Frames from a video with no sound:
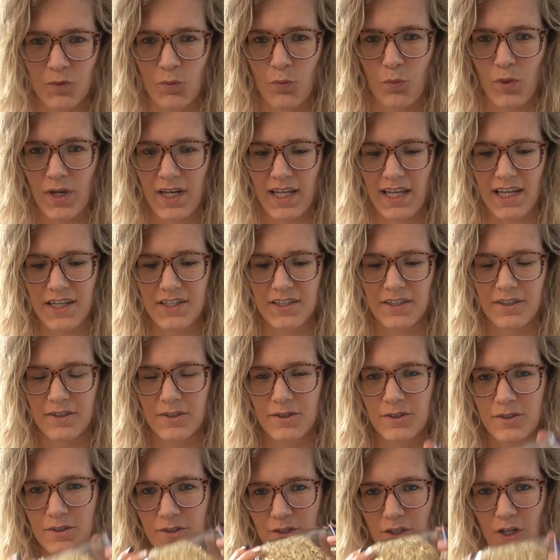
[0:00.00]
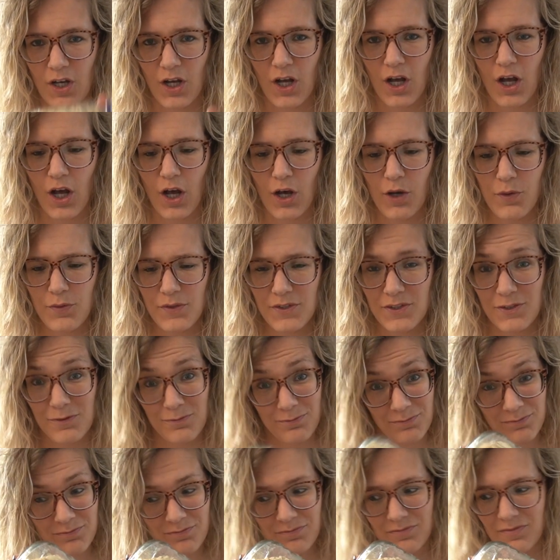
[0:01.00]
We need oats,
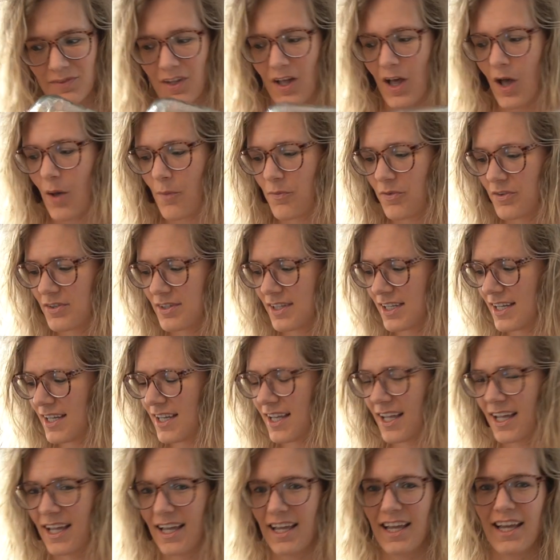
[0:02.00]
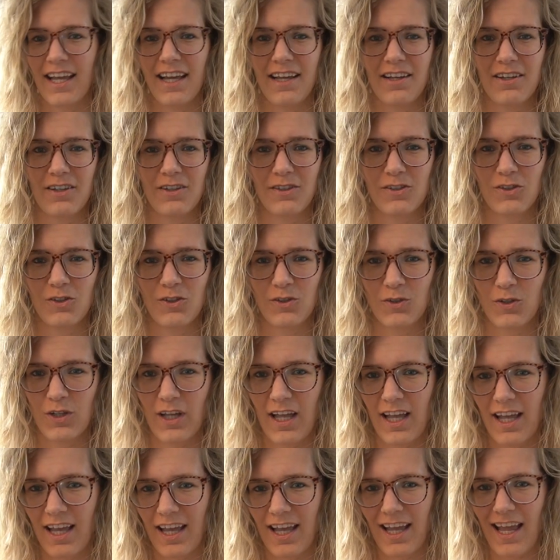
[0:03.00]
obviously,
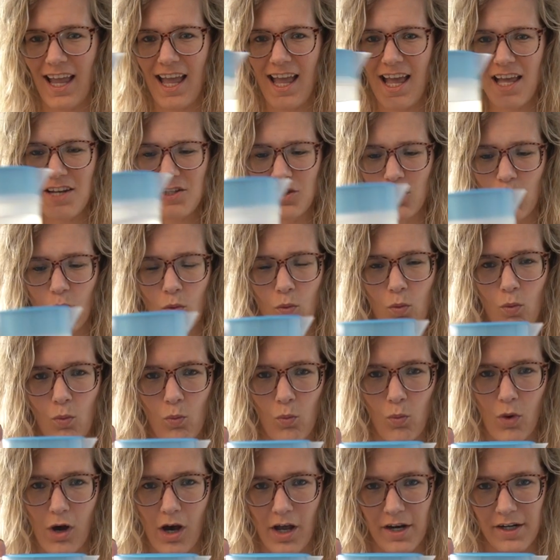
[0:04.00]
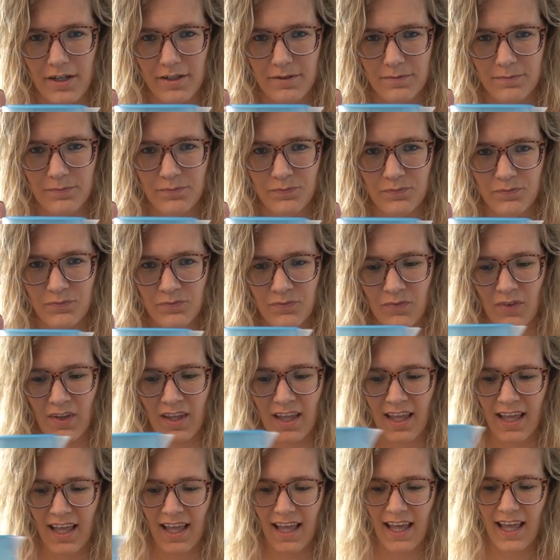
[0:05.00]
and water.
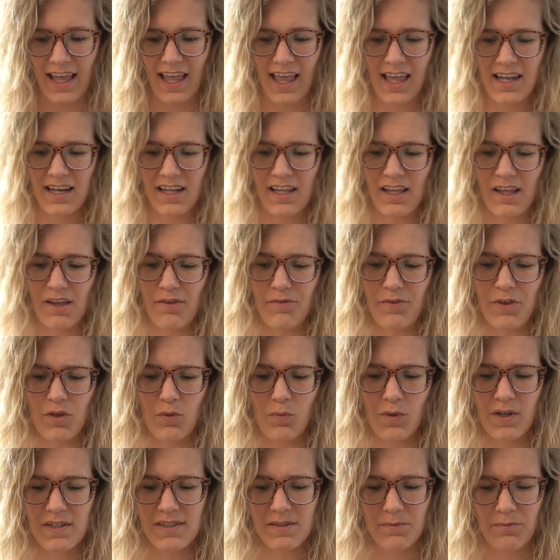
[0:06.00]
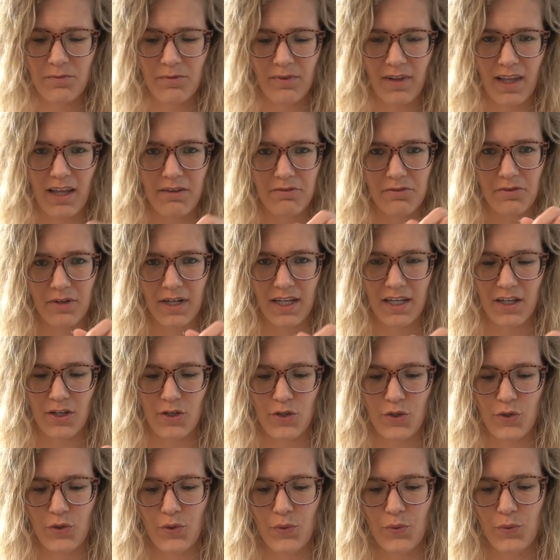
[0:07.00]
And if you want some flavoring,
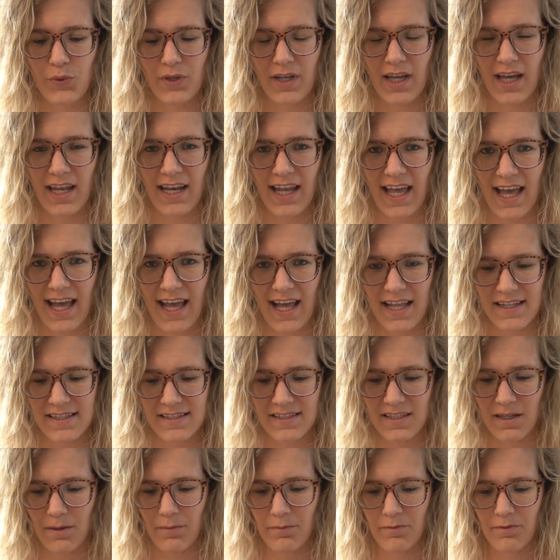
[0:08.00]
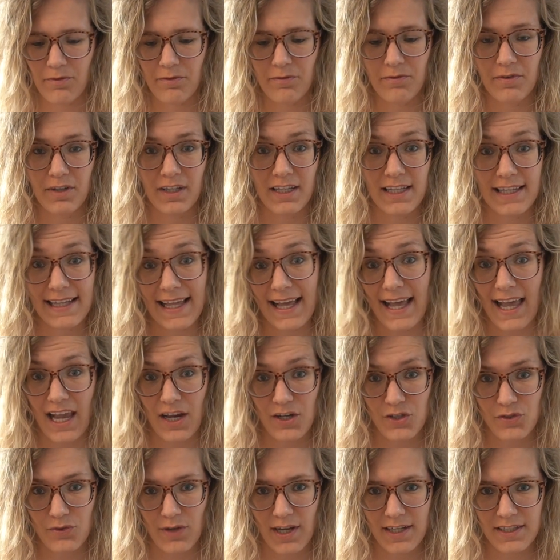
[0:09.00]
you can add some vanilla
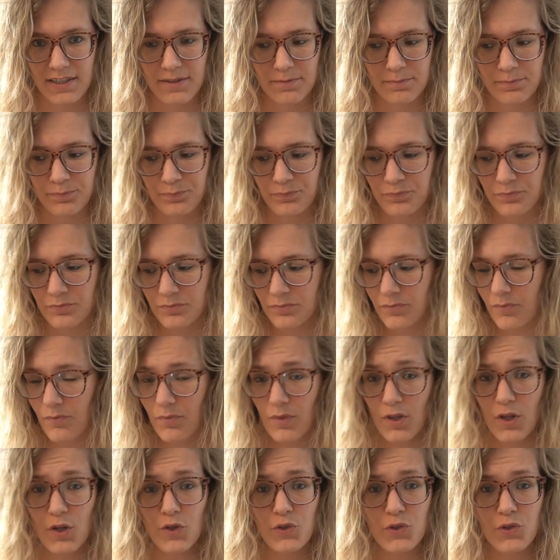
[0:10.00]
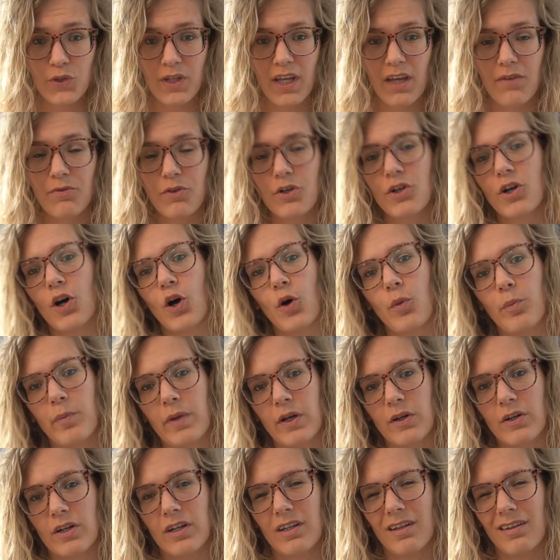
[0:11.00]
extract to give your oat
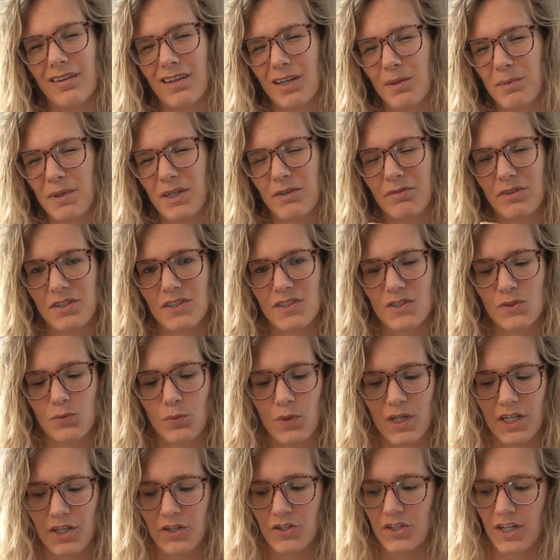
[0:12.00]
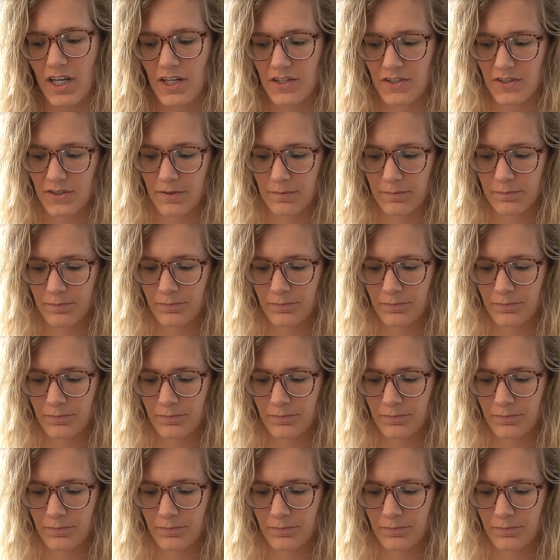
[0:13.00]
milk a little bit of a sweeter taste.